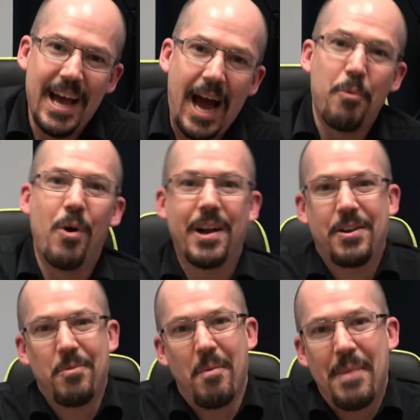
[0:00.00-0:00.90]
I want
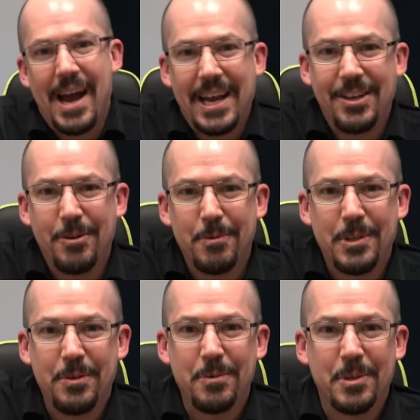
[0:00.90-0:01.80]
to remind you
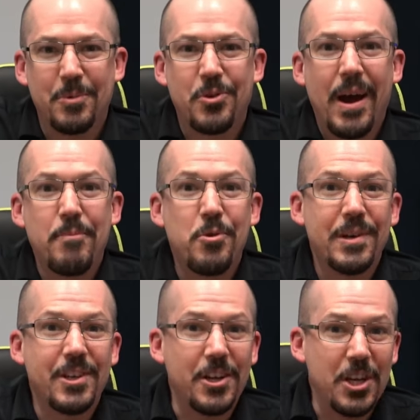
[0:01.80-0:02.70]
to subscribe to
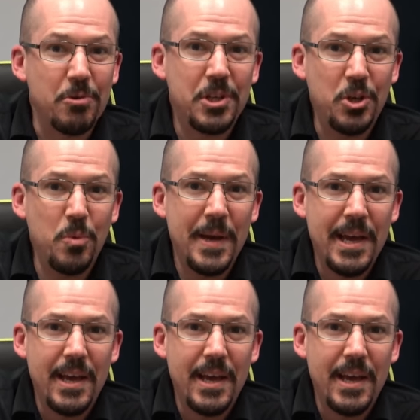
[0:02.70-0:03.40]
us on YouTube.